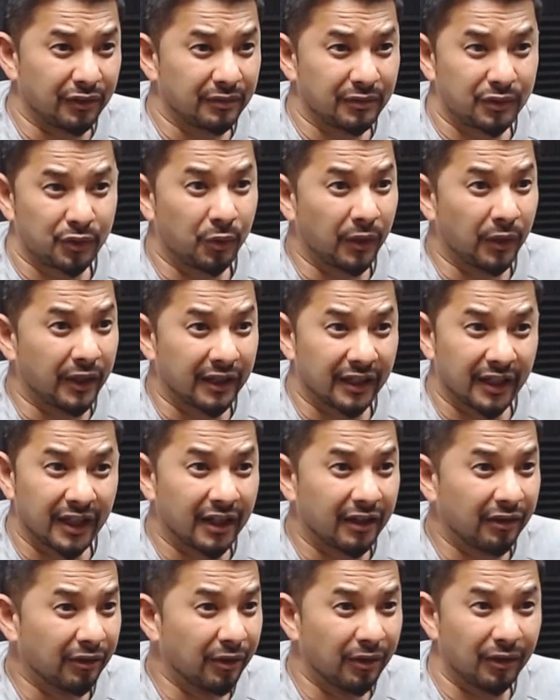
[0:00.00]

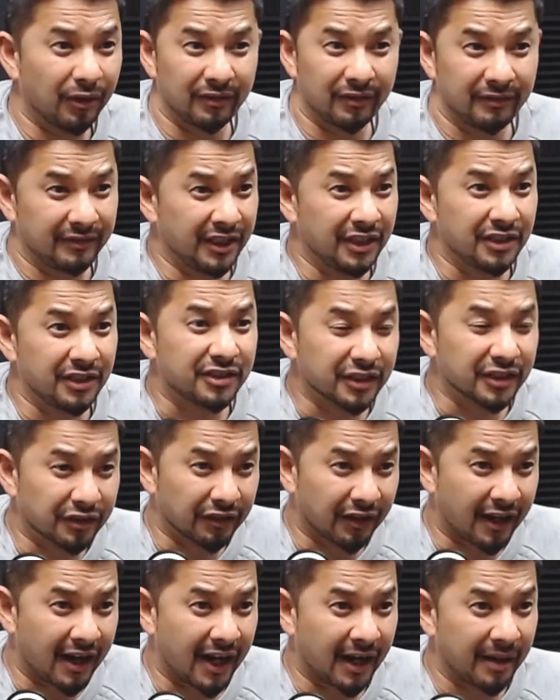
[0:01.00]
Twitter or
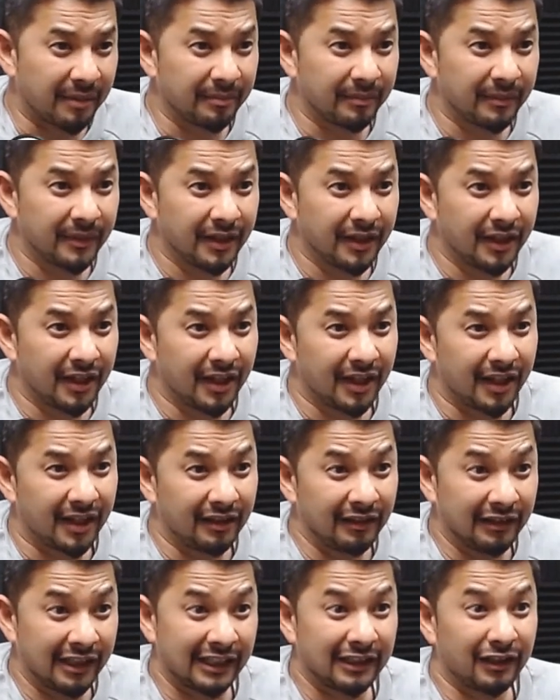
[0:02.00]
Instagram,
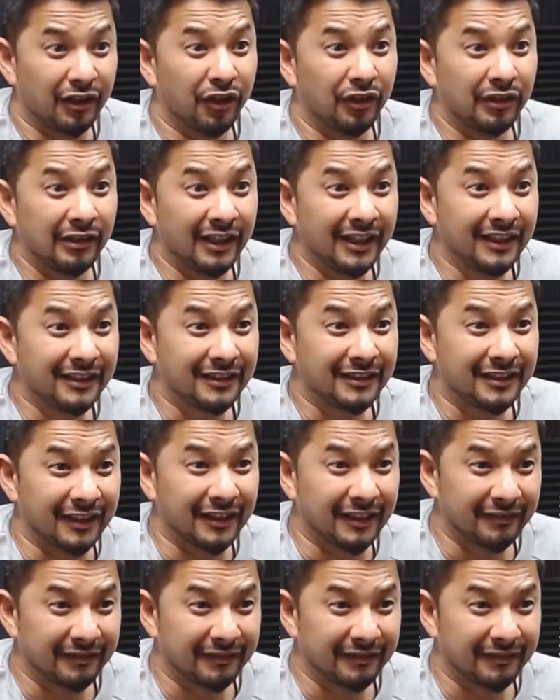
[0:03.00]
let alone LinkedIn.